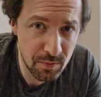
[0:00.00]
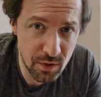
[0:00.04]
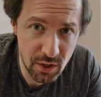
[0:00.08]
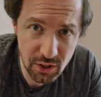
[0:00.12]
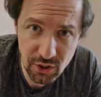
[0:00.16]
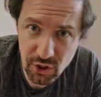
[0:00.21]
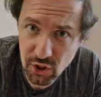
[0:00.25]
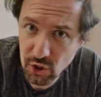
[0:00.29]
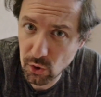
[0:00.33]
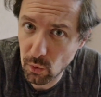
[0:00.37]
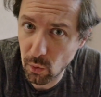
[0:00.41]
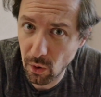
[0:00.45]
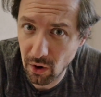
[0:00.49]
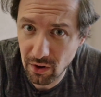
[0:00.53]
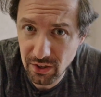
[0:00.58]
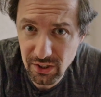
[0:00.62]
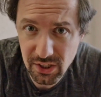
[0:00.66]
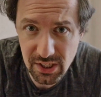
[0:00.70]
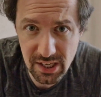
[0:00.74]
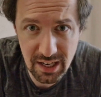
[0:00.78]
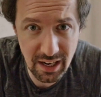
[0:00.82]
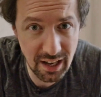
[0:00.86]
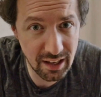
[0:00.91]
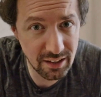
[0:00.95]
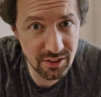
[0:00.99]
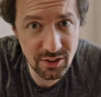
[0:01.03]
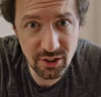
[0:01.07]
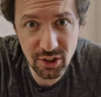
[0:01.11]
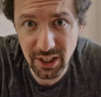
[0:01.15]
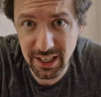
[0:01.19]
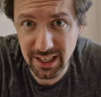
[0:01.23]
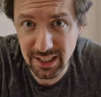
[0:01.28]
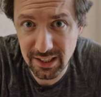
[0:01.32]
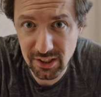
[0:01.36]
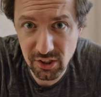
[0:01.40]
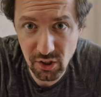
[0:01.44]
squats,
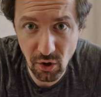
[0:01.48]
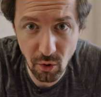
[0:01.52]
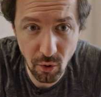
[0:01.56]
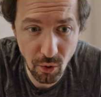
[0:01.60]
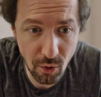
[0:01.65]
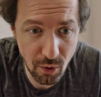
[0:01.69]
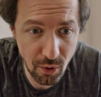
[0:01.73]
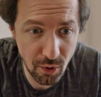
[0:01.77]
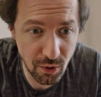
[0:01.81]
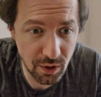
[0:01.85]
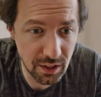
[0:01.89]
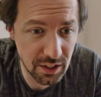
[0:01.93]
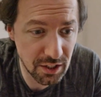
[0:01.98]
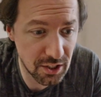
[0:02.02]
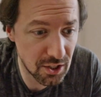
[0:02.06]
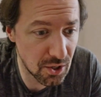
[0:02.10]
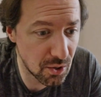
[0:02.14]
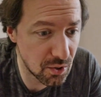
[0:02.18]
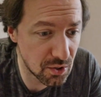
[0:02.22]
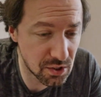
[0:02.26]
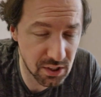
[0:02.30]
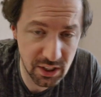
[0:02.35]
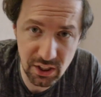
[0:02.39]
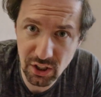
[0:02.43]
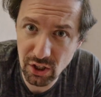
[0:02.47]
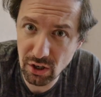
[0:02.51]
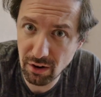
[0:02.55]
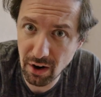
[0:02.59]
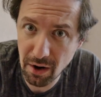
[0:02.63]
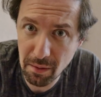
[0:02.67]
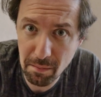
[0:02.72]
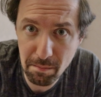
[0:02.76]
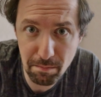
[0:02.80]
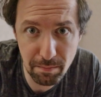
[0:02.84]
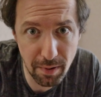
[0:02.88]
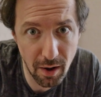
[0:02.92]
lunges, or using your
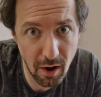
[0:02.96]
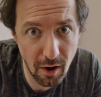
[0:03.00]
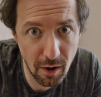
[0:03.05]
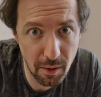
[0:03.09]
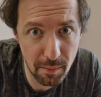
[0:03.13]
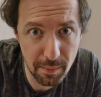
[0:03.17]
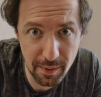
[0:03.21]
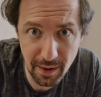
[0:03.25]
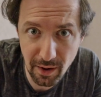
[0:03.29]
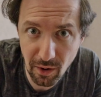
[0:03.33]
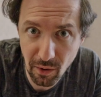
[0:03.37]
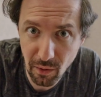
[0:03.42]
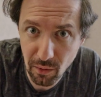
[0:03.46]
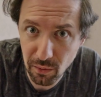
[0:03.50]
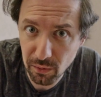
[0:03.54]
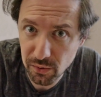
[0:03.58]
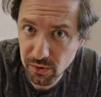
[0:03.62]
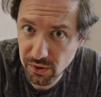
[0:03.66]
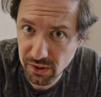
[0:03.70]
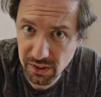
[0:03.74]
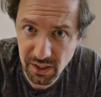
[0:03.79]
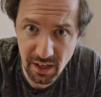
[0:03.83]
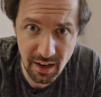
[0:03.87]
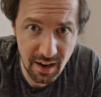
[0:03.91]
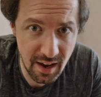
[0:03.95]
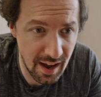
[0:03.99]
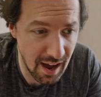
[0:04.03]
own barbells